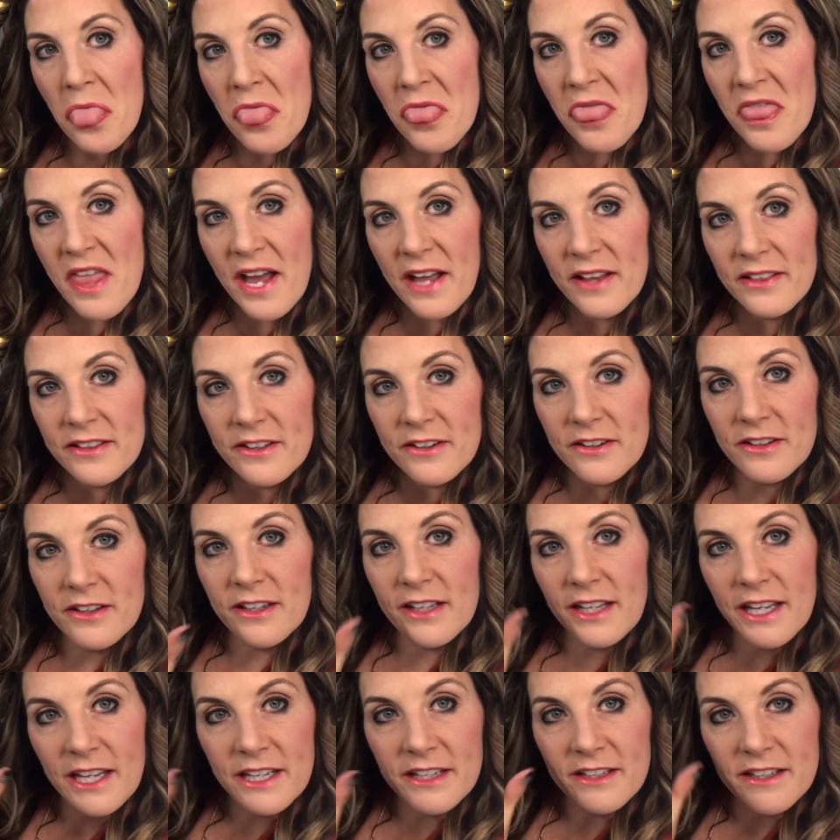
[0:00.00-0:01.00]
that little
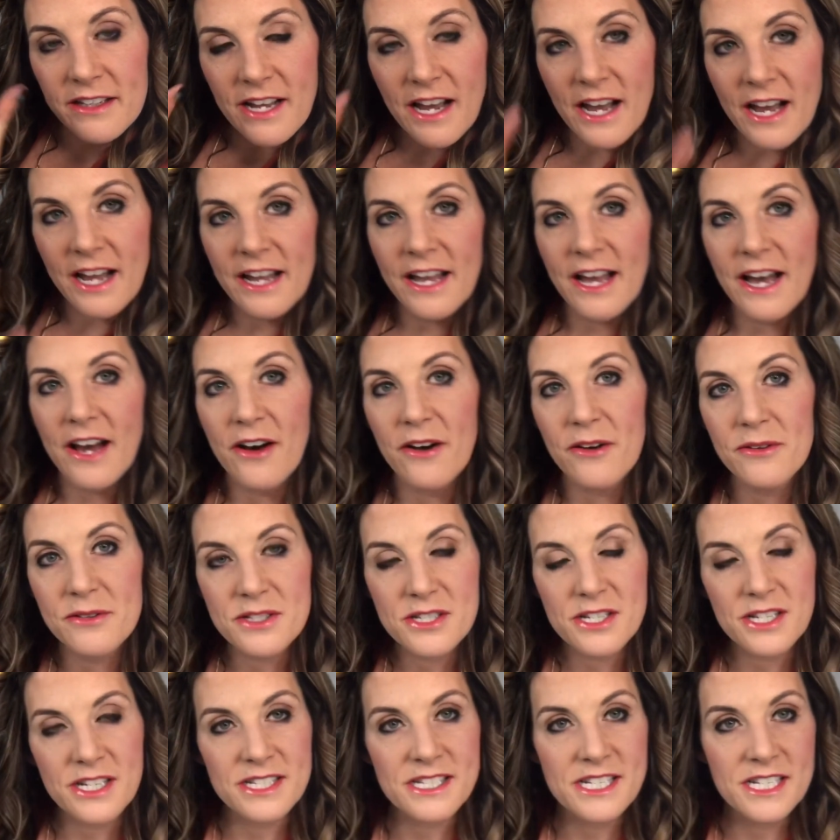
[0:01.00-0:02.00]
end guy out
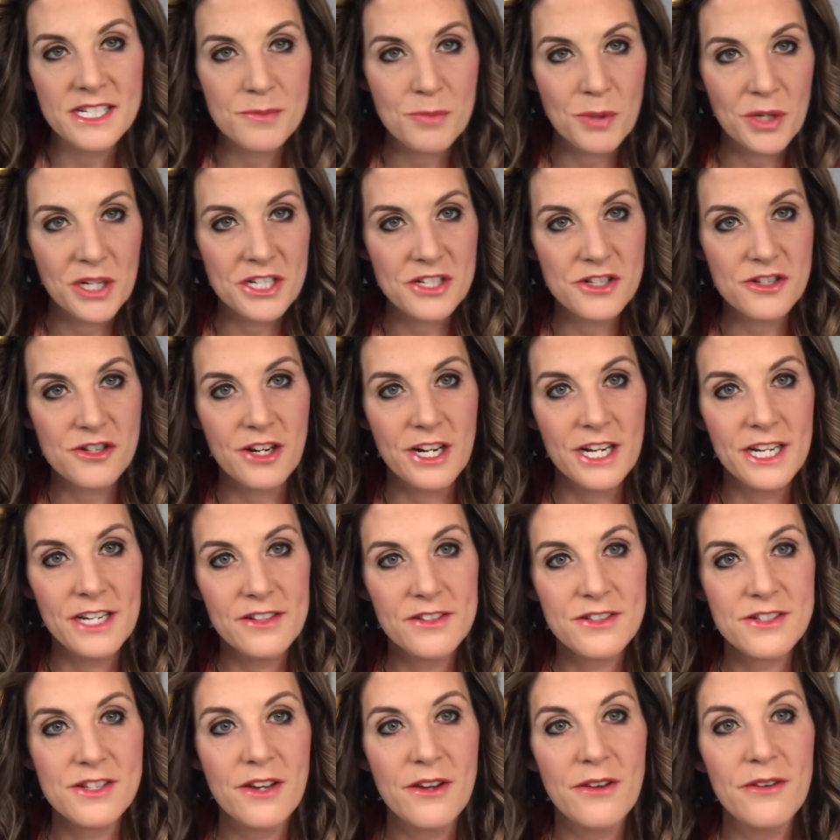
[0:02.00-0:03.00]
because he's pretty straight,
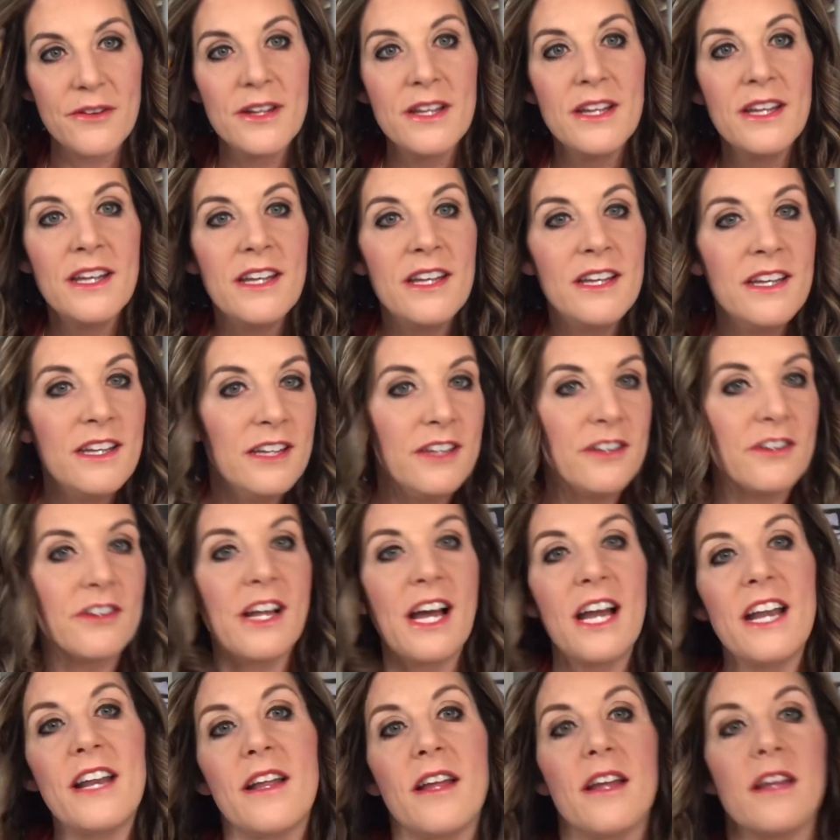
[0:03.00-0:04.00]
so it'll
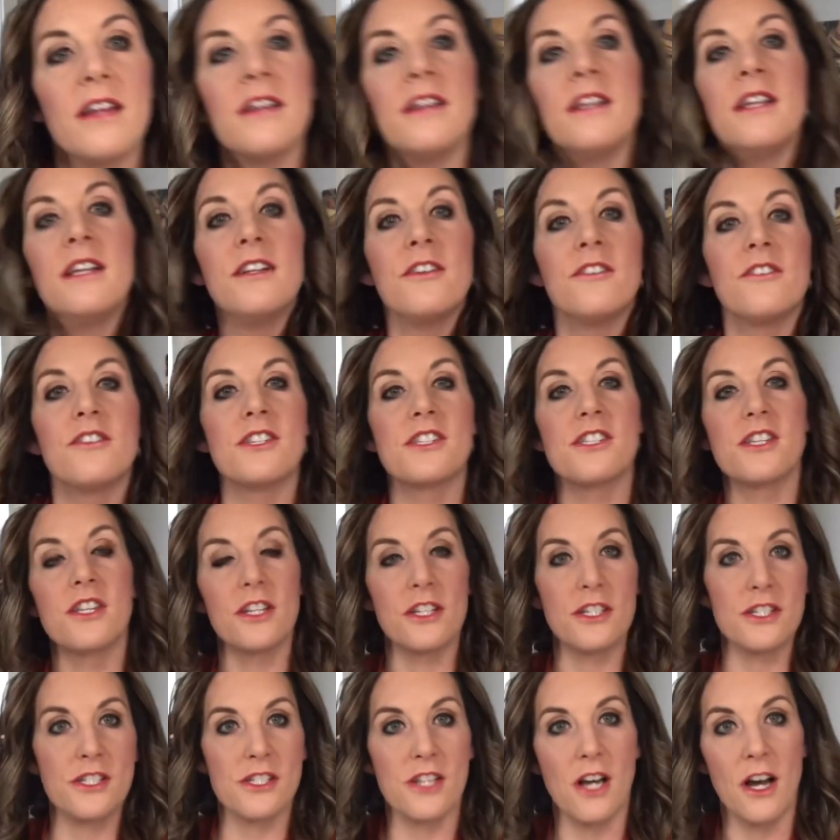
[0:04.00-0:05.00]
kind of just look
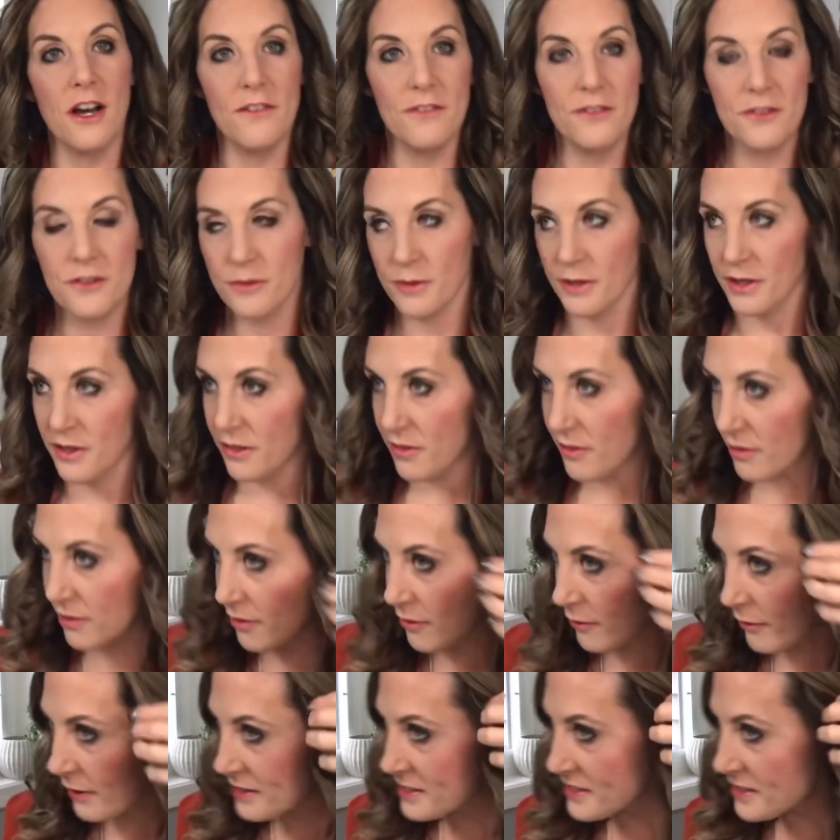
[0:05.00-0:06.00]
soft with the
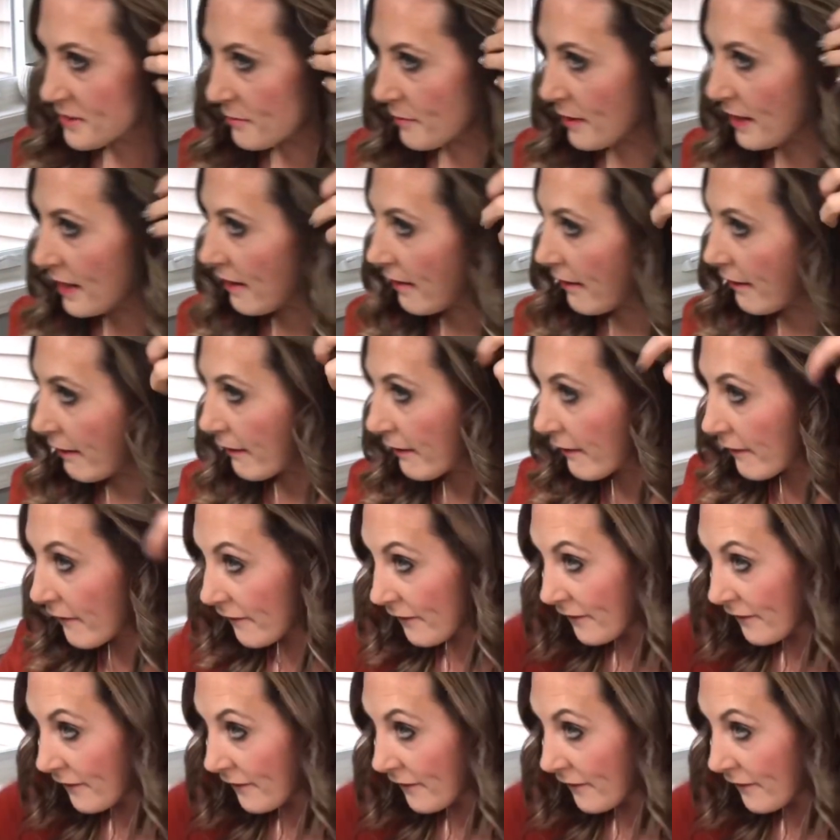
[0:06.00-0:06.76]
rest of my hair.